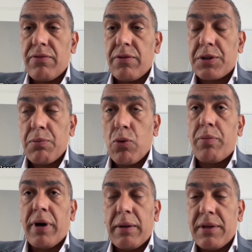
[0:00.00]
for
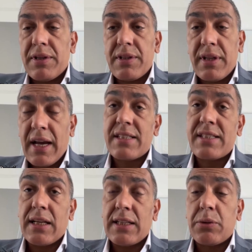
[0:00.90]
small babies, the
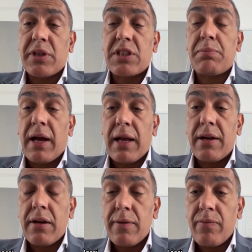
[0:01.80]
head tends to
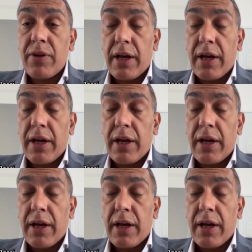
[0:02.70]
expand